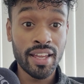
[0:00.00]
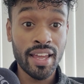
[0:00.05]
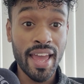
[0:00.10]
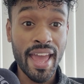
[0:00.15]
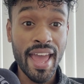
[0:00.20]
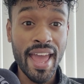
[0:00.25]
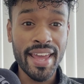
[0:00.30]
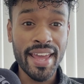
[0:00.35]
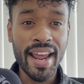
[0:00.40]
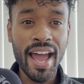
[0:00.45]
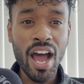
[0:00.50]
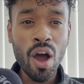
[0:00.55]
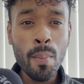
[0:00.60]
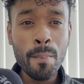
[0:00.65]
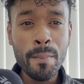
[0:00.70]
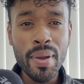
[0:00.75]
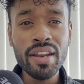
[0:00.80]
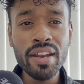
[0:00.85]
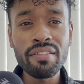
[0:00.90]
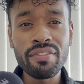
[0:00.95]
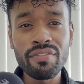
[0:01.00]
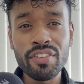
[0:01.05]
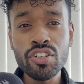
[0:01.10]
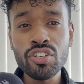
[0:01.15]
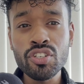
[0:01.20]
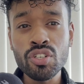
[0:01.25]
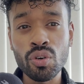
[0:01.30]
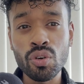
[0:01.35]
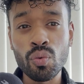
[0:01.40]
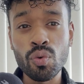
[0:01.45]
And how
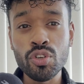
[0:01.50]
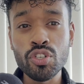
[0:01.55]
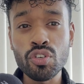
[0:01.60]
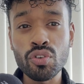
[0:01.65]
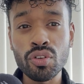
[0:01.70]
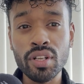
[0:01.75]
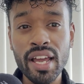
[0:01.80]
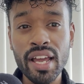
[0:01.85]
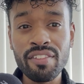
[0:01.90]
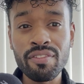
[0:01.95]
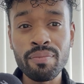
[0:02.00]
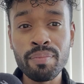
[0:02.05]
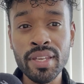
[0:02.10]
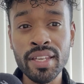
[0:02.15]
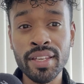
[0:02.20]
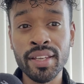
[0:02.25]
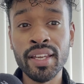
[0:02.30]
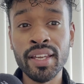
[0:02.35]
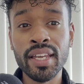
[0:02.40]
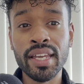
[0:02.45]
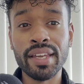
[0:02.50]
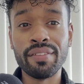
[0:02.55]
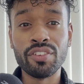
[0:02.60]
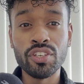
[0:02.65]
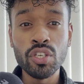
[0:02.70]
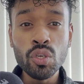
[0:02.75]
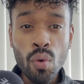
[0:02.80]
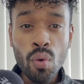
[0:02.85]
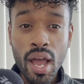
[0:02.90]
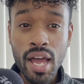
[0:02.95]
beneficial would your life be if
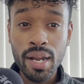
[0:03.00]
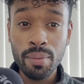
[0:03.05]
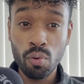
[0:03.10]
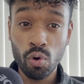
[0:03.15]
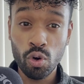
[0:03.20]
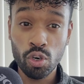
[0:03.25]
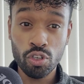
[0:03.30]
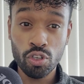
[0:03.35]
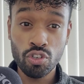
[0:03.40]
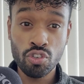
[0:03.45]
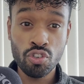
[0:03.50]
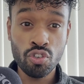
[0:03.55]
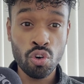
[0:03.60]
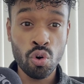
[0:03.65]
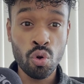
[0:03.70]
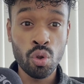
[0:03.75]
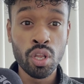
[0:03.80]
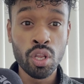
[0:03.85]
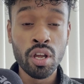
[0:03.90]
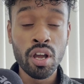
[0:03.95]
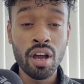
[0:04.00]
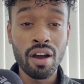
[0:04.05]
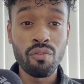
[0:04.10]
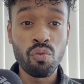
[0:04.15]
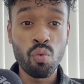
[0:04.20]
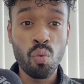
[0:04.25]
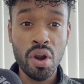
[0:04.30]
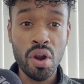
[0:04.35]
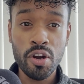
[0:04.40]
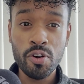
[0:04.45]
you had more control of
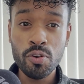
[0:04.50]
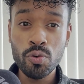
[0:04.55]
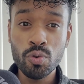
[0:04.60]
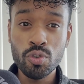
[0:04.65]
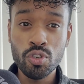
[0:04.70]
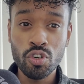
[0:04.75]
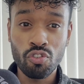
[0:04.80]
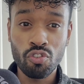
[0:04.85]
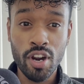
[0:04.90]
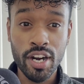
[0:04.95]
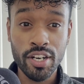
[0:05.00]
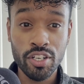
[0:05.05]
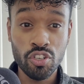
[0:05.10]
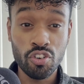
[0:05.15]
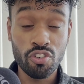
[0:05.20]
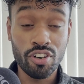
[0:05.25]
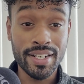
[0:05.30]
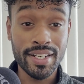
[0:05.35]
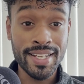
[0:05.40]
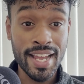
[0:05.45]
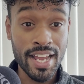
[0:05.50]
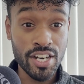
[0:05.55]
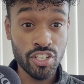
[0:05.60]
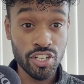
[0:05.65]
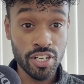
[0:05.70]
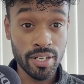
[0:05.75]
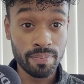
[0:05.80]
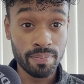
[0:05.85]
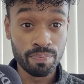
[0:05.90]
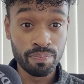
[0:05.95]
where you direct your
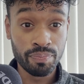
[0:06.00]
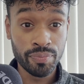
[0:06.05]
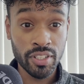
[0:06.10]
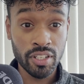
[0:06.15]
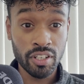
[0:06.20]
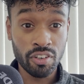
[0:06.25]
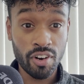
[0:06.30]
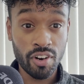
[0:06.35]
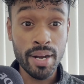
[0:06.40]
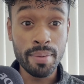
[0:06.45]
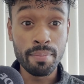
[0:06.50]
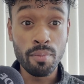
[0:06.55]
attention, right?